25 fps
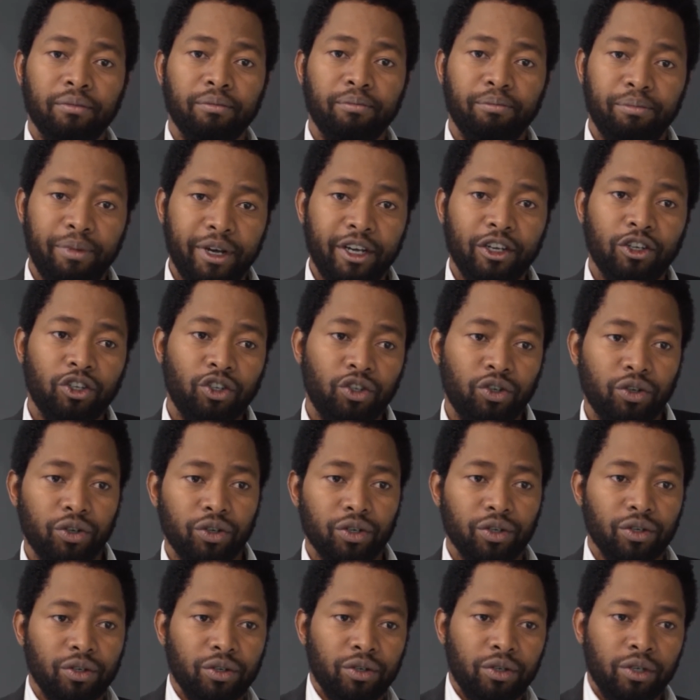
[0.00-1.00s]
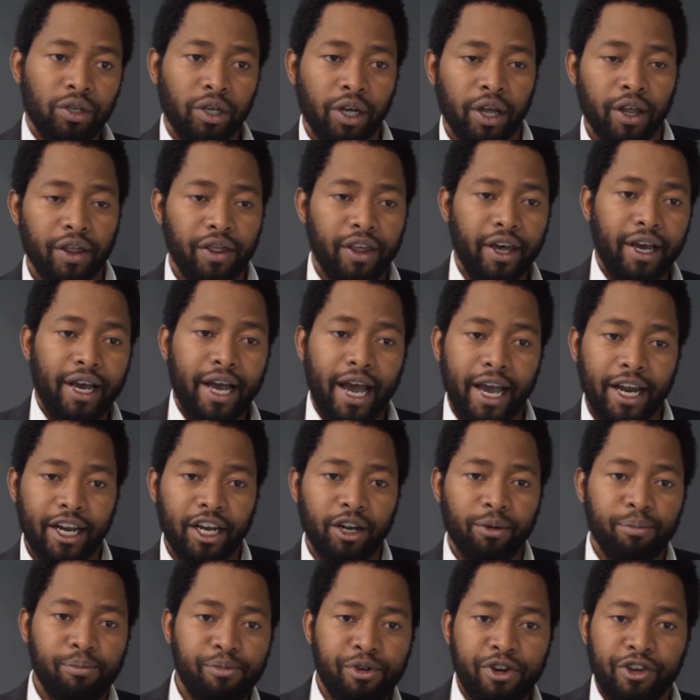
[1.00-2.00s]
based on the
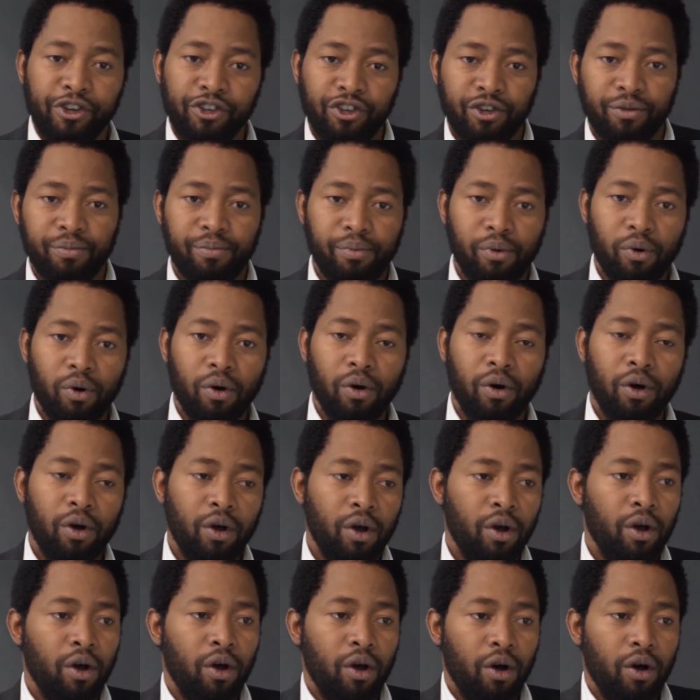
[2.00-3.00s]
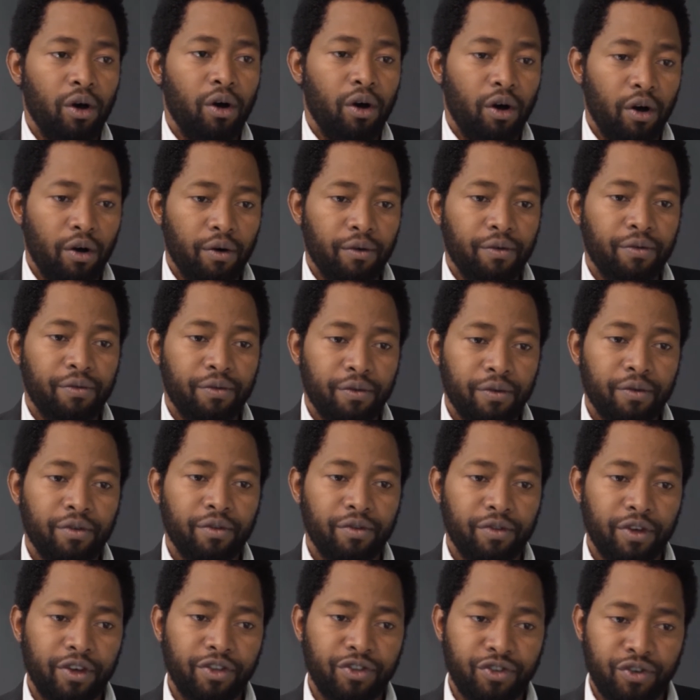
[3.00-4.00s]
guiding principle of
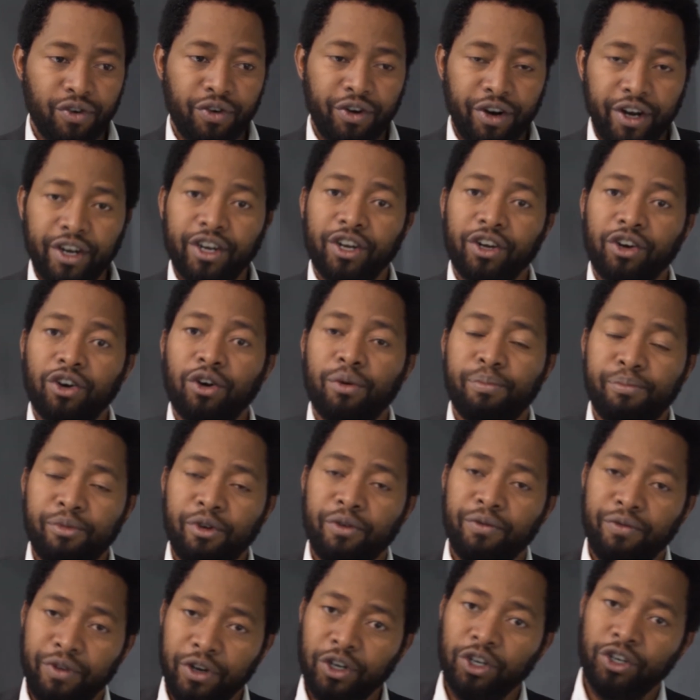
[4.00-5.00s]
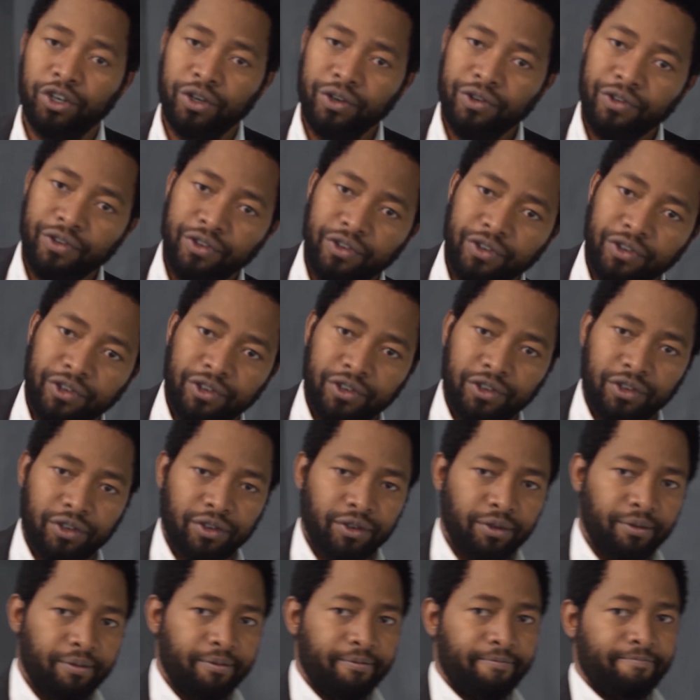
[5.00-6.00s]
the theoretical
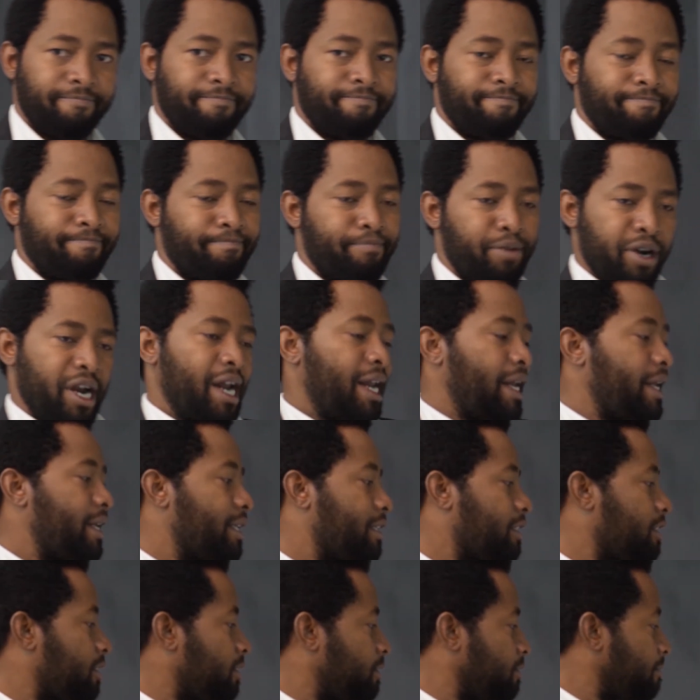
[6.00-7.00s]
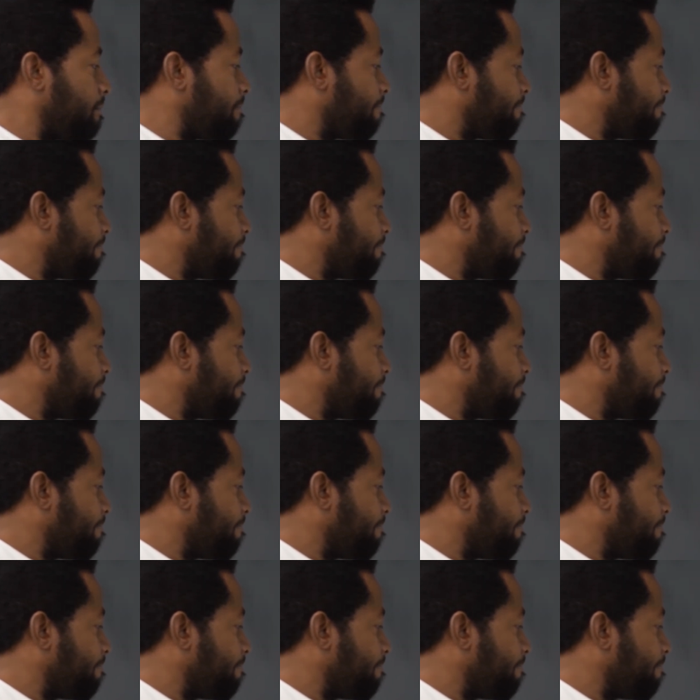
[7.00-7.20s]
provisions. Brilliant.